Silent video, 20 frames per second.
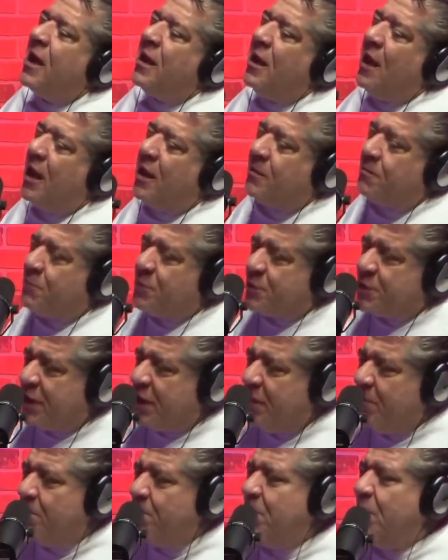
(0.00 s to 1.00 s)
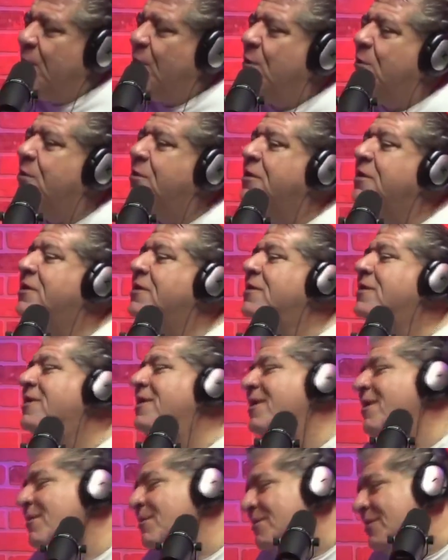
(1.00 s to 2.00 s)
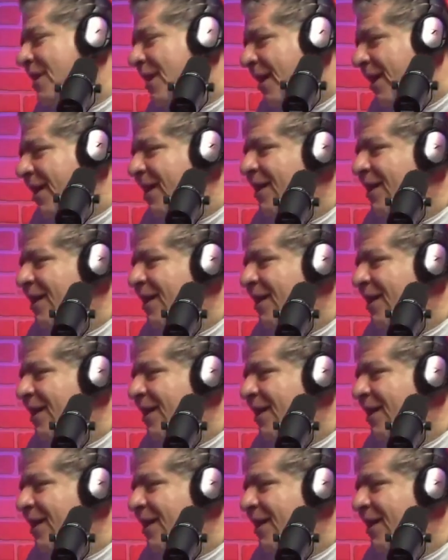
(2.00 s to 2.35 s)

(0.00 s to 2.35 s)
They like skim milk. You know what I'm saying?